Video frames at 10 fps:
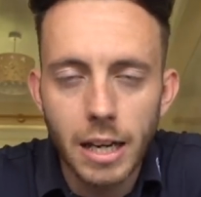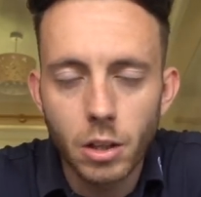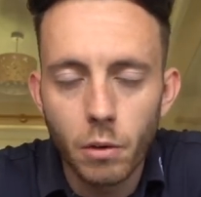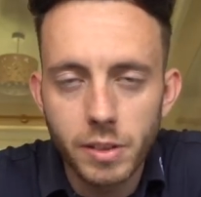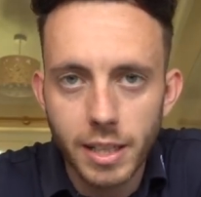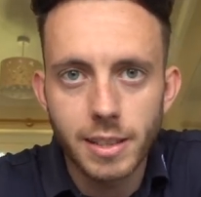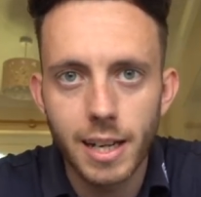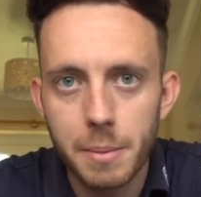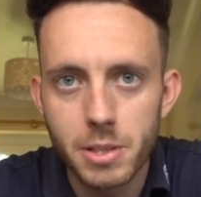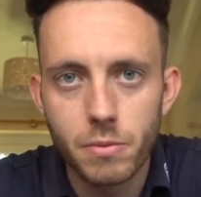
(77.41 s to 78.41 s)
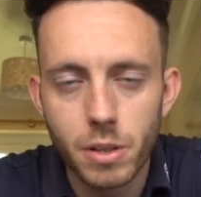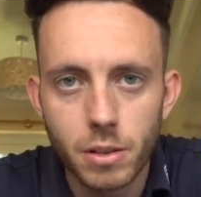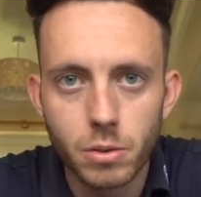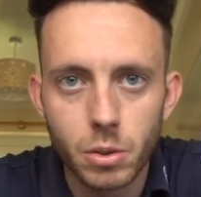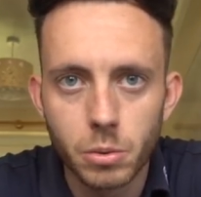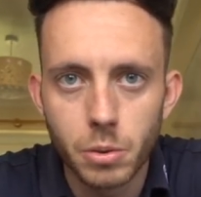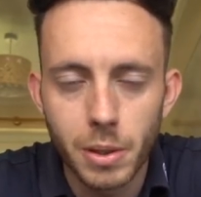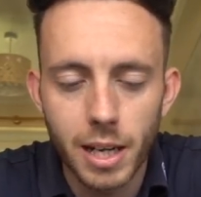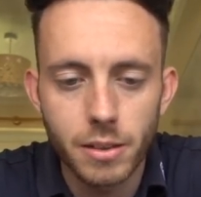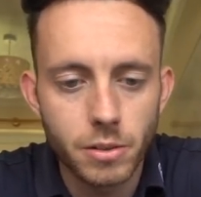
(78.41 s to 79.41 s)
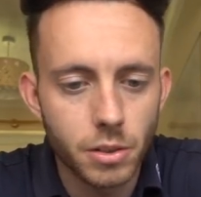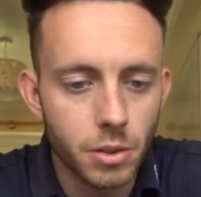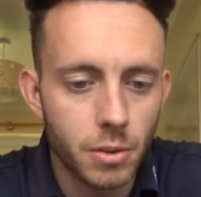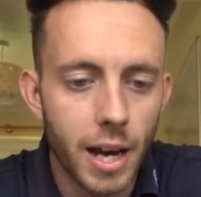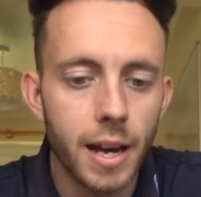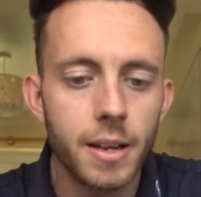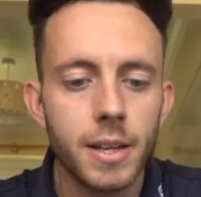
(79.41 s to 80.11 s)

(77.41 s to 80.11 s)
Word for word: And Golf Data Lab is a really good tool to allow you to do that.